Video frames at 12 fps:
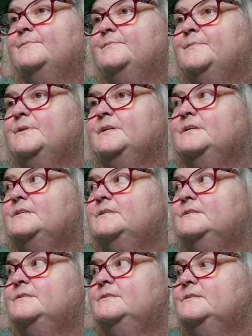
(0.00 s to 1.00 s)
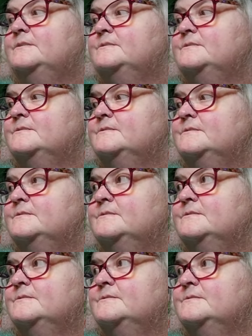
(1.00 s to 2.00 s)

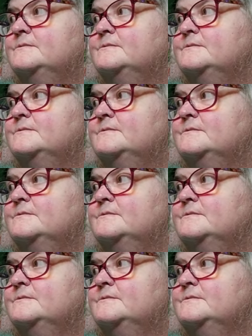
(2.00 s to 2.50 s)
This person isn't speaking.